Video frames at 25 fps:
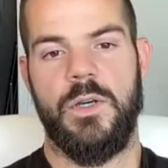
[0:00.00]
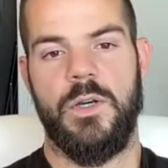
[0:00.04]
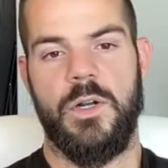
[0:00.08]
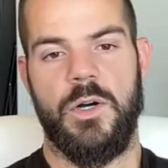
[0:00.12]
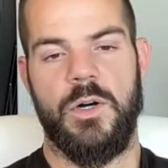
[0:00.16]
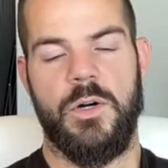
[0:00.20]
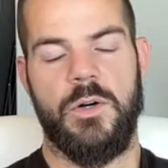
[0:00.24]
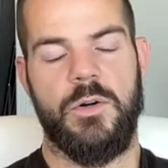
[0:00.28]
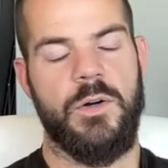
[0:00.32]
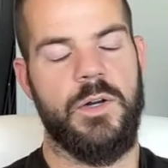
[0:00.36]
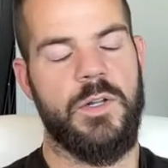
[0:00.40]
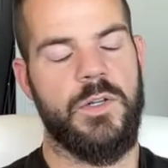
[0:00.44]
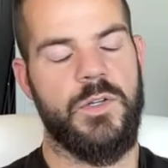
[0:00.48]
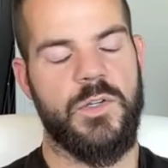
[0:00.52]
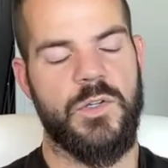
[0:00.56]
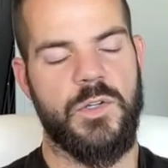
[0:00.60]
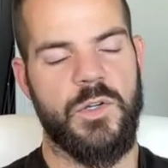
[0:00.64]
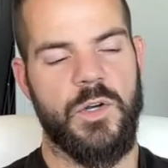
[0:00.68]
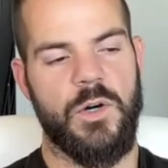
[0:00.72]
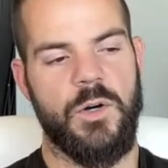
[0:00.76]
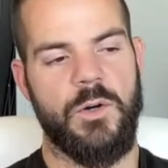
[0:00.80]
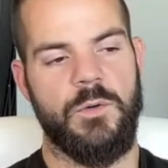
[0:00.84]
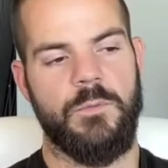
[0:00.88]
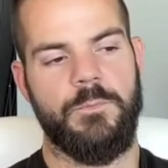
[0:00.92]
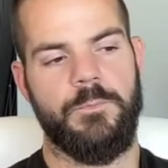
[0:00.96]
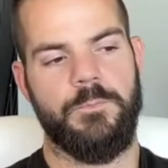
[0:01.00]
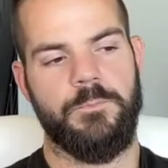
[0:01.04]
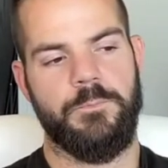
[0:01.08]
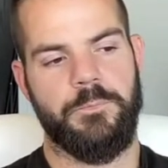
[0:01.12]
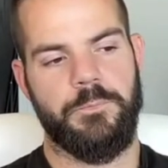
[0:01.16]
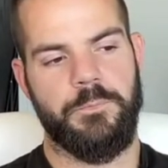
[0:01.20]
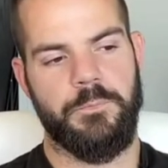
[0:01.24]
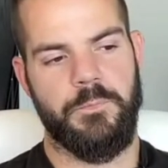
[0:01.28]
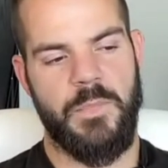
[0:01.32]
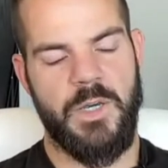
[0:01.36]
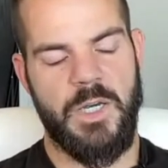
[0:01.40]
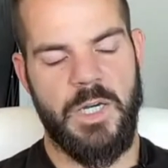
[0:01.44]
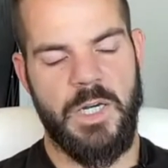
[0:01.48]
you mm-hmm. know? And
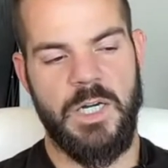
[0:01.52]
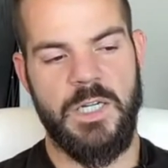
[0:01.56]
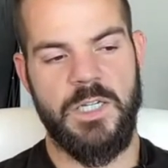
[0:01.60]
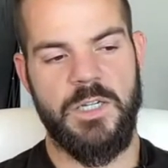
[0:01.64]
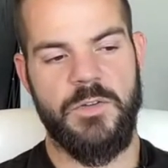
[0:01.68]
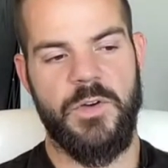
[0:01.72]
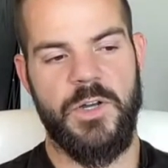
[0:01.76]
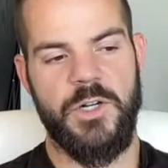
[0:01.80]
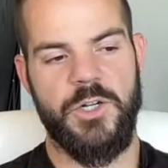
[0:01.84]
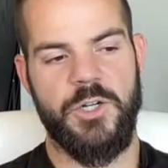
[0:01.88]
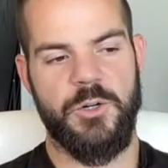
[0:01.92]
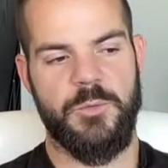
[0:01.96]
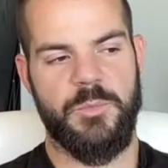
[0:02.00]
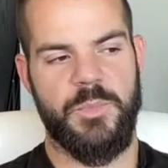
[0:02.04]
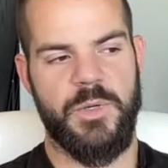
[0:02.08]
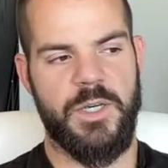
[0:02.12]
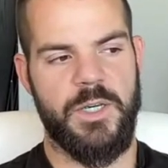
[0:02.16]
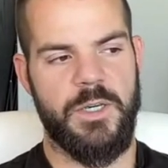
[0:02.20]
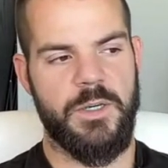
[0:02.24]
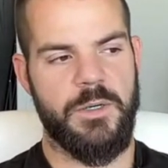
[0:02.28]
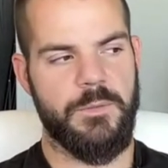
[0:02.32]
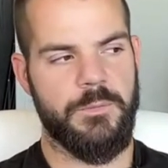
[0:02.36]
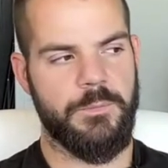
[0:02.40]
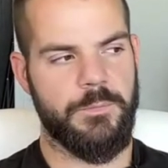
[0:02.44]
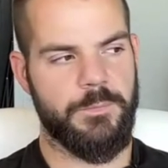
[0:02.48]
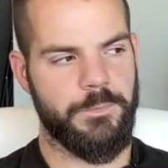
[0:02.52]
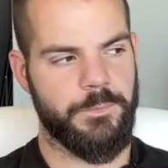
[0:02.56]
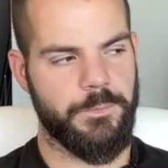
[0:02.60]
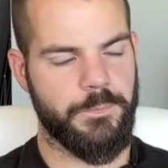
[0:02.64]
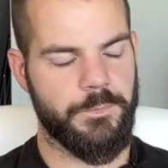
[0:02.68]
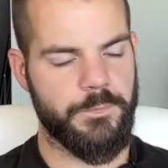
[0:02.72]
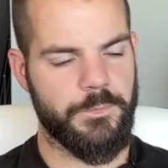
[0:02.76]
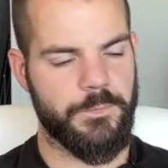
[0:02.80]
so because of entropy,